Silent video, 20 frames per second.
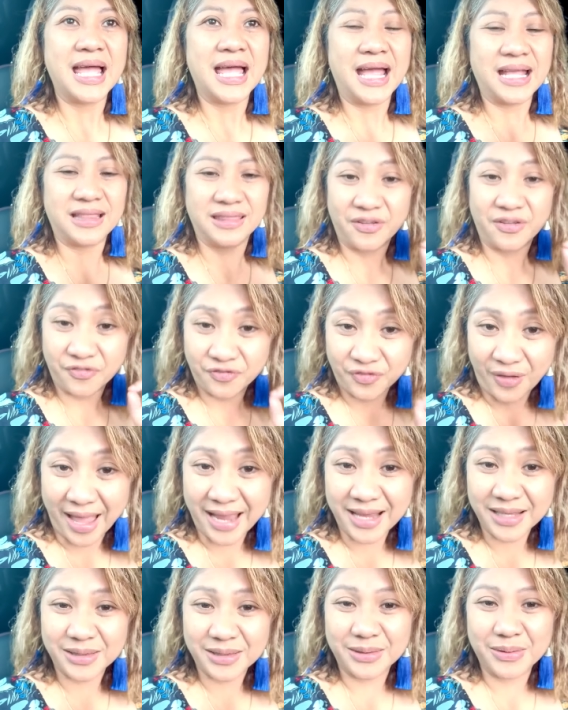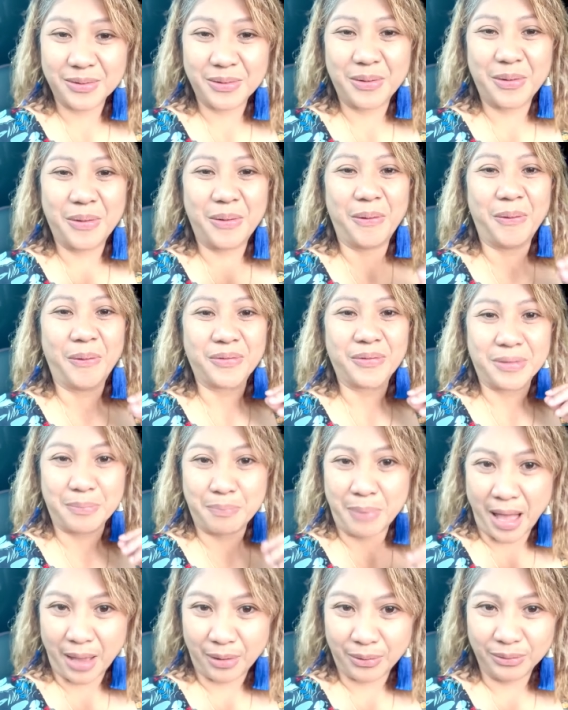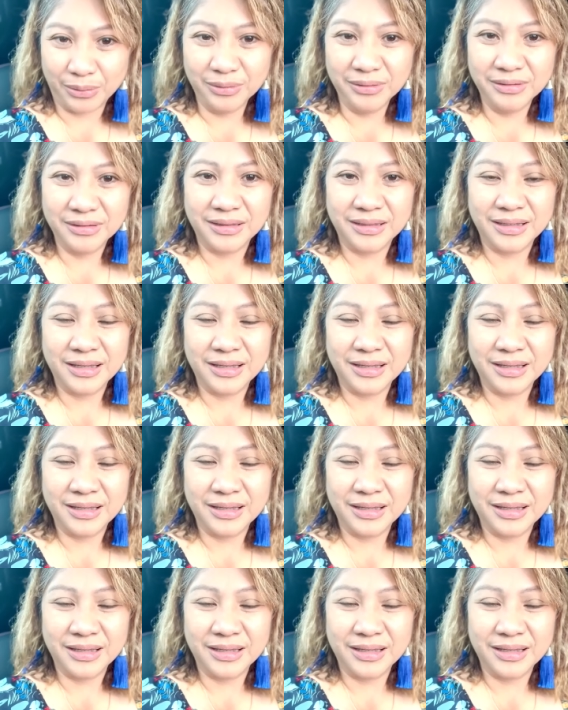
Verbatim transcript: And the fight or the battle